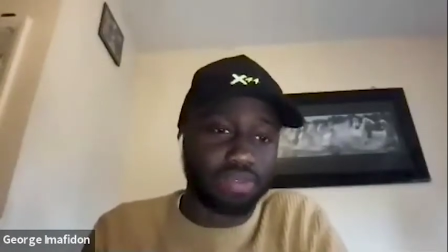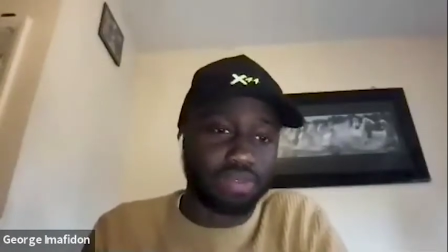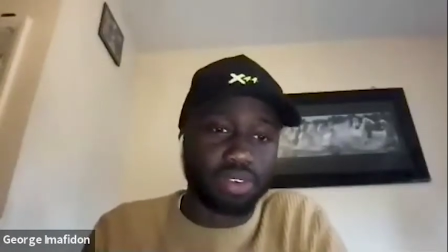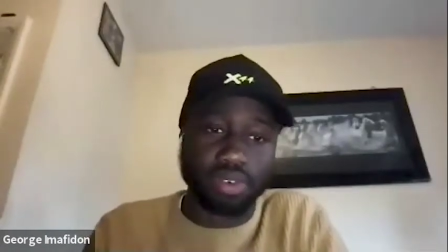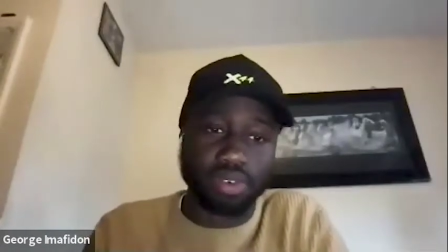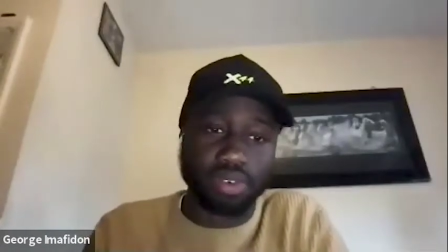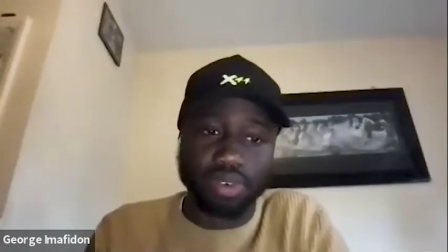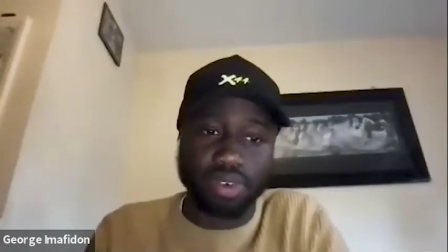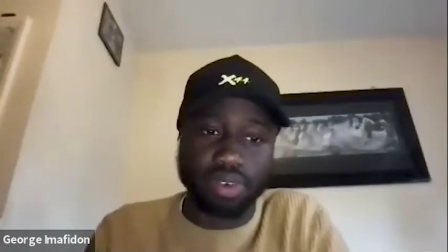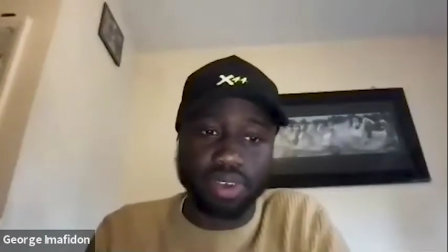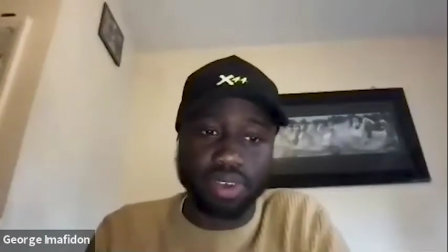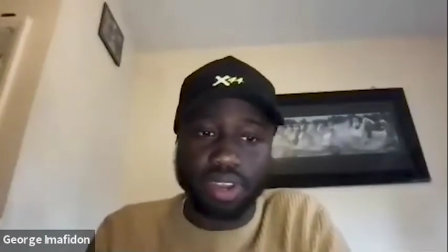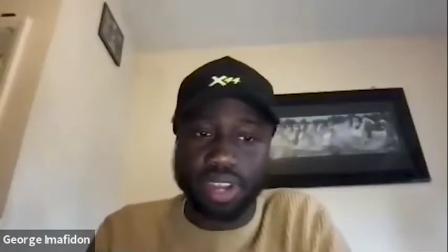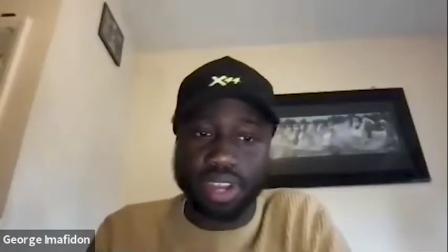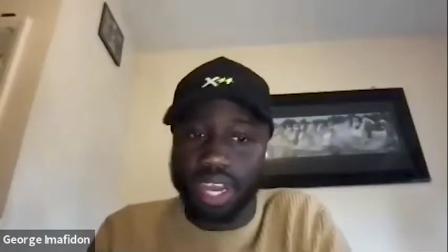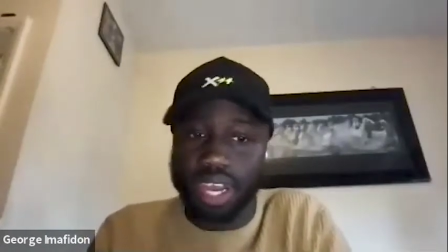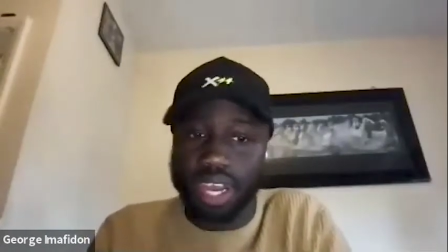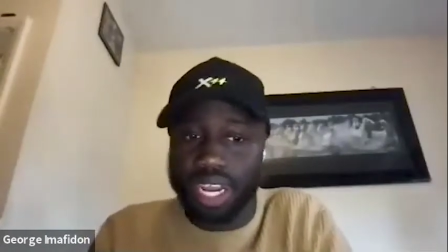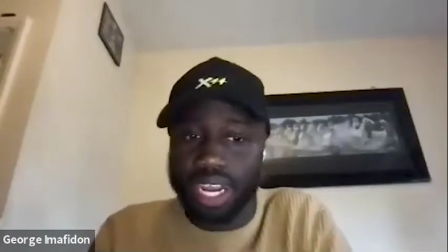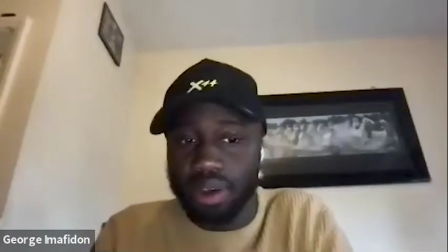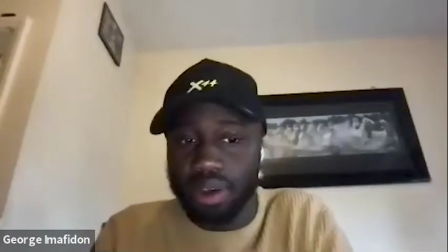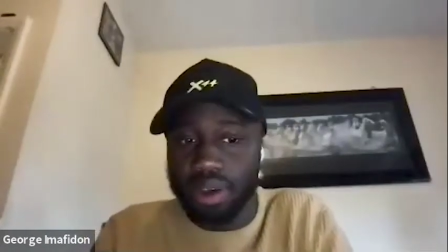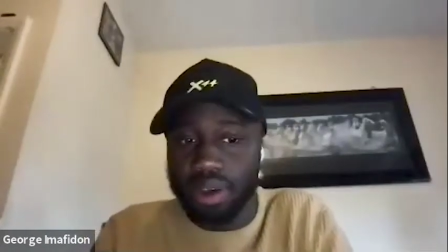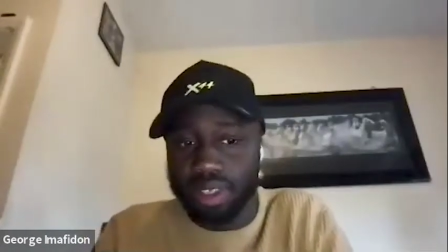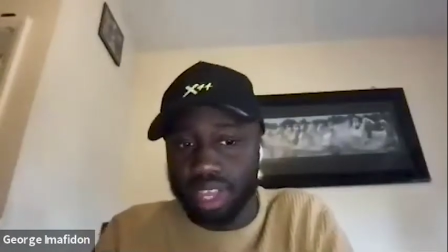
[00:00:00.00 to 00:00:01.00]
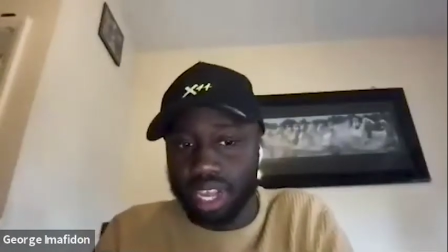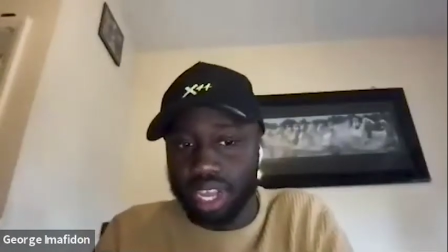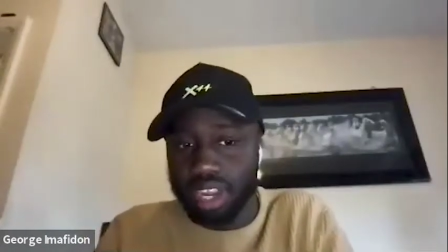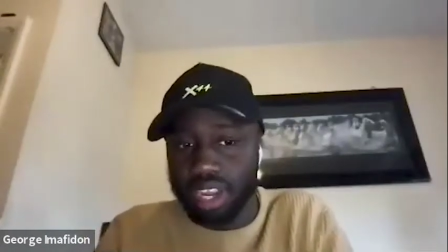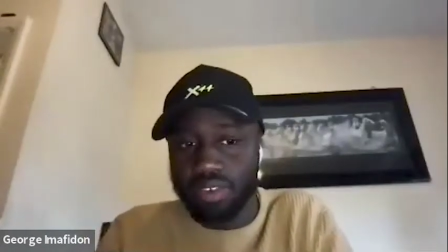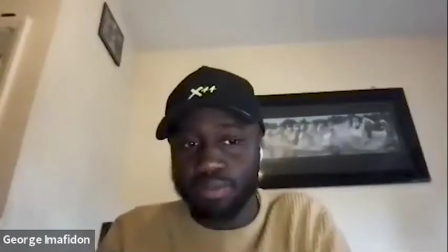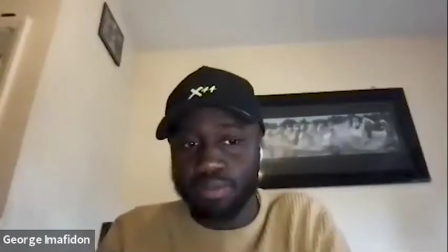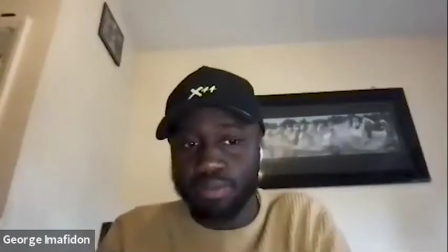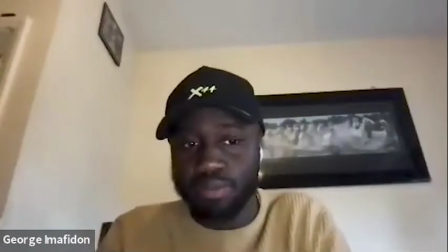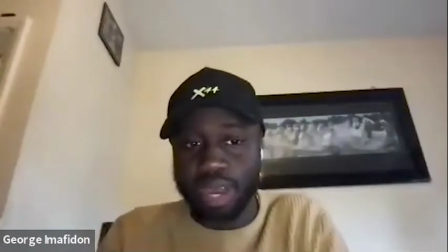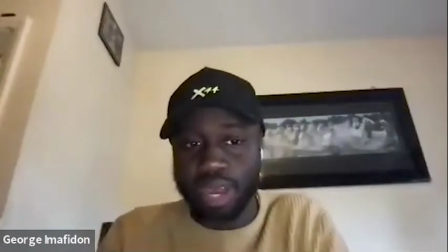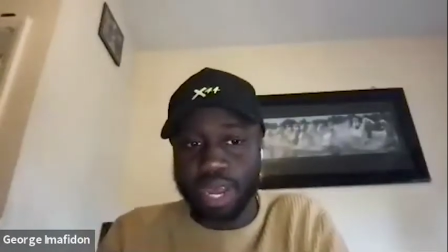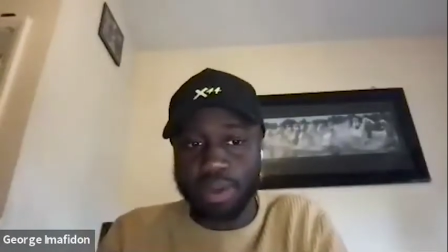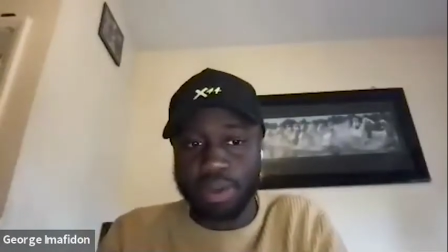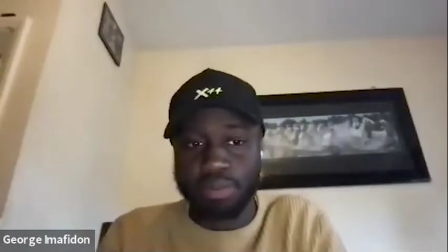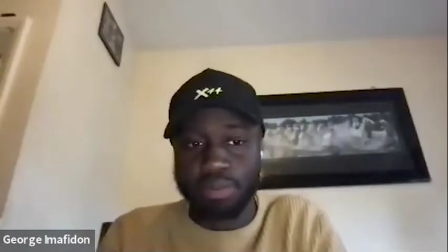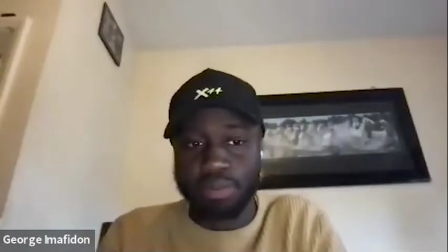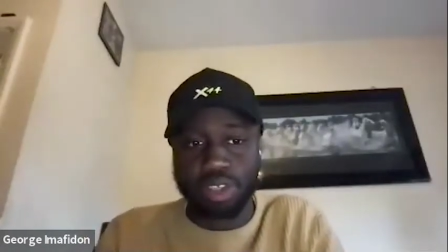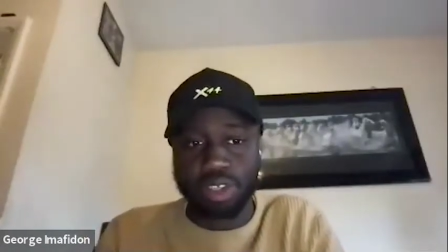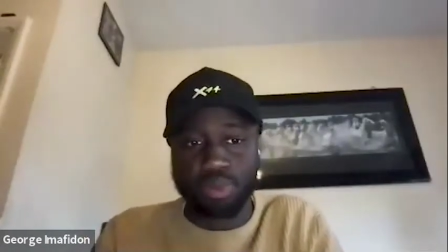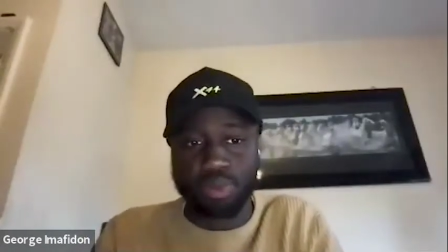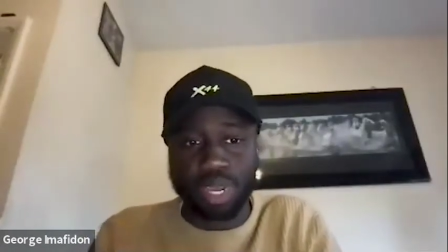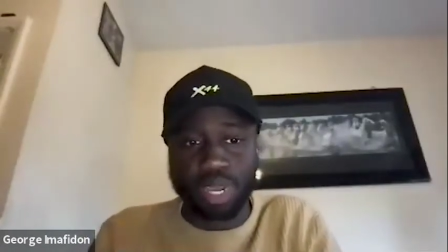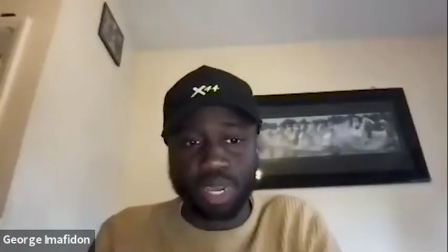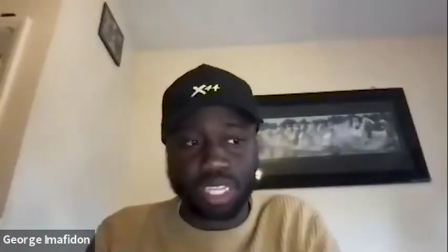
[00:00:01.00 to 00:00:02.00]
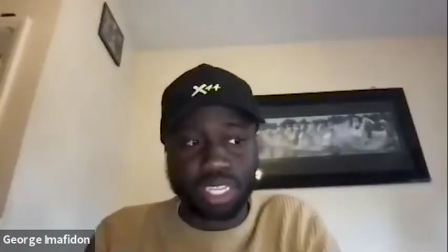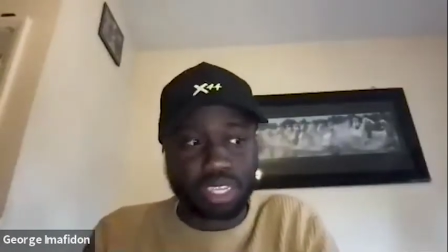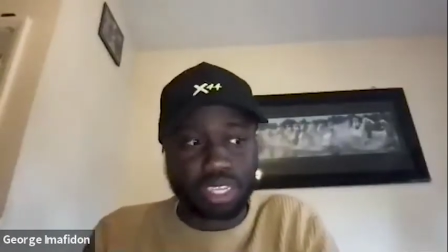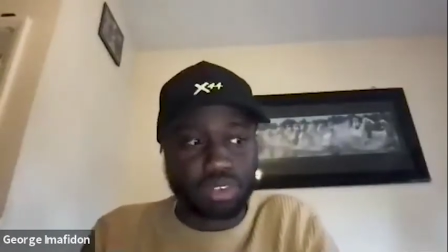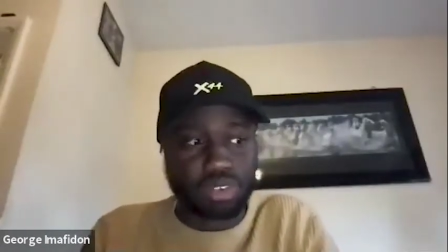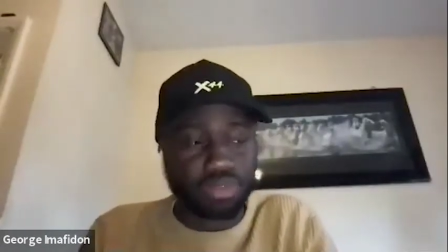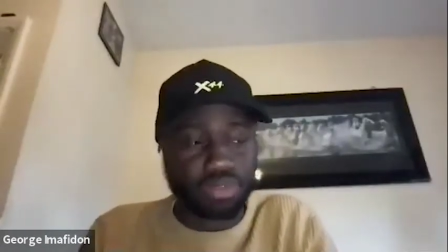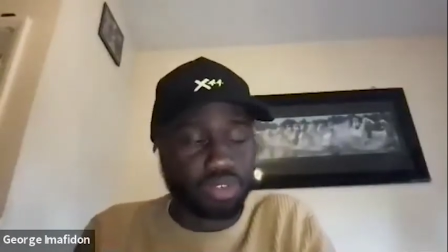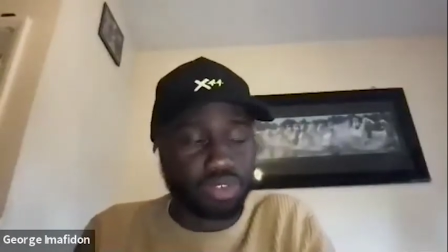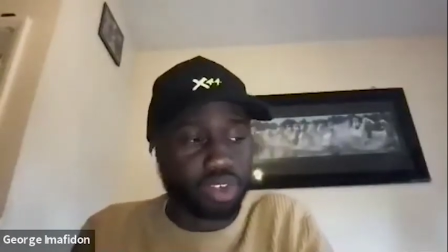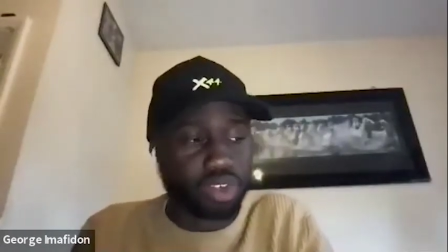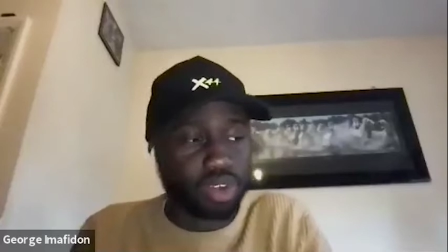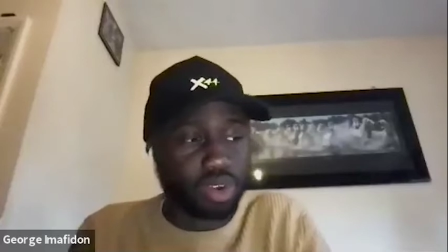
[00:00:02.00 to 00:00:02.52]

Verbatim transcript: different, and that was kind of my perspective.